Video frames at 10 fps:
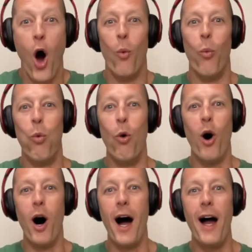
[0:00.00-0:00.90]

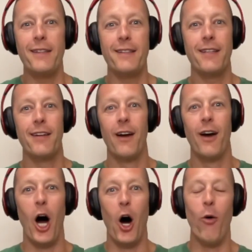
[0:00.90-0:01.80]
what?
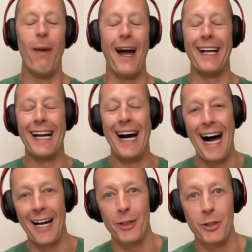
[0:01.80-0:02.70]
Oh my
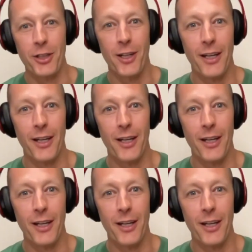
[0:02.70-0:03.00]
gosh.